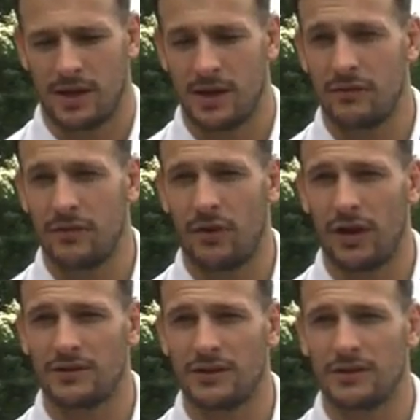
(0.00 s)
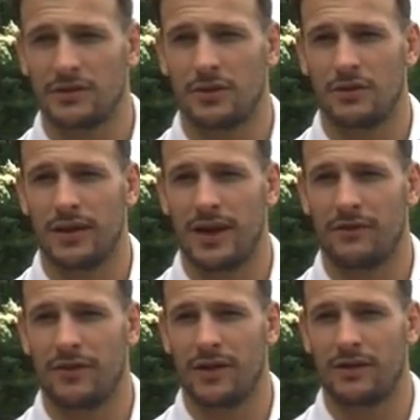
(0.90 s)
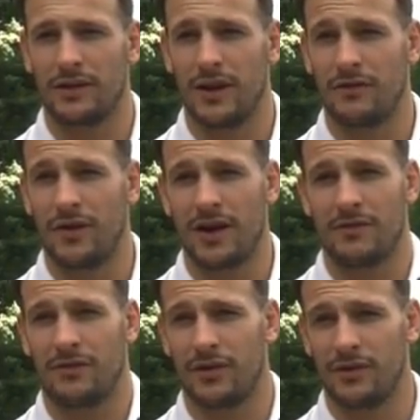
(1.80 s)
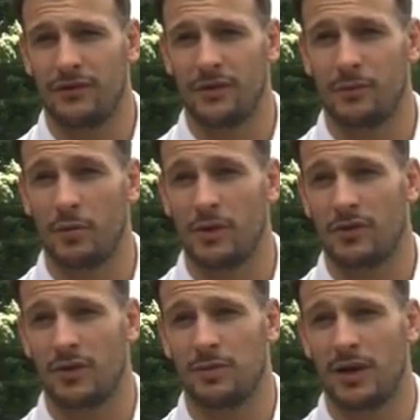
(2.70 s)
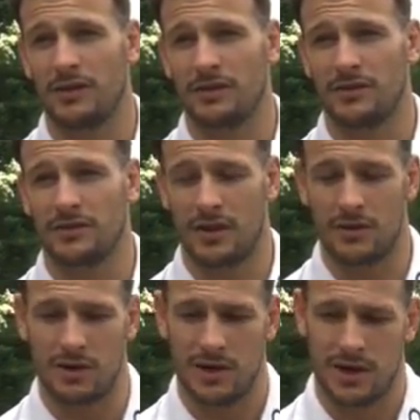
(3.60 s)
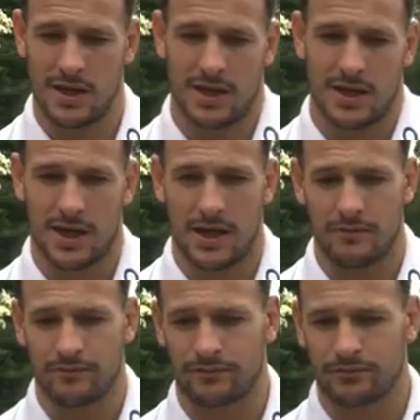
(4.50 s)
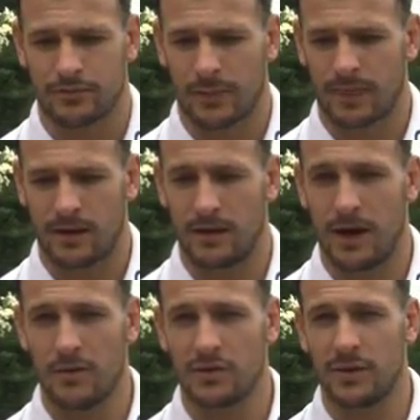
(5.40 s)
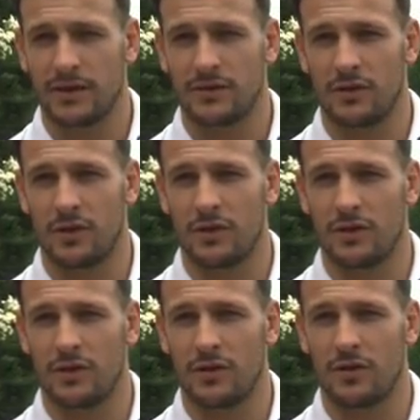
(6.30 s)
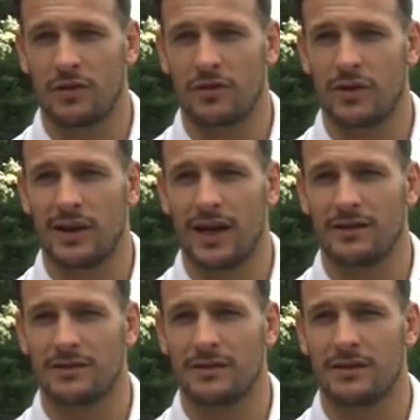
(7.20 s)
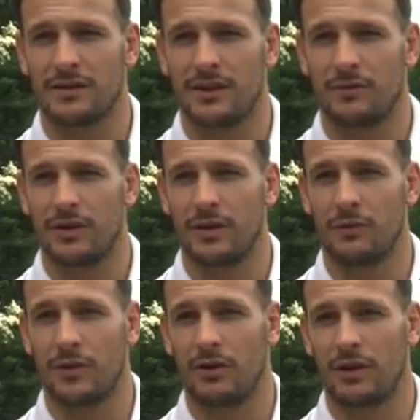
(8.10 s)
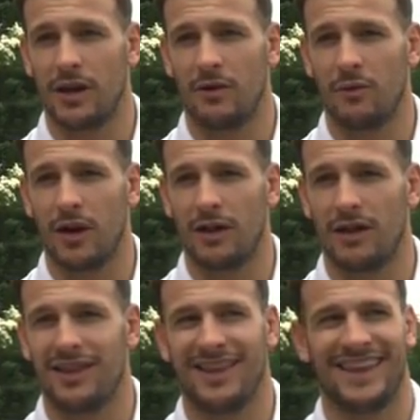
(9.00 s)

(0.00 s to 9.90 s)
You know, four lads in the squad now, fighting for probably three places. So, and I respect all the other three lads, and we all get on well.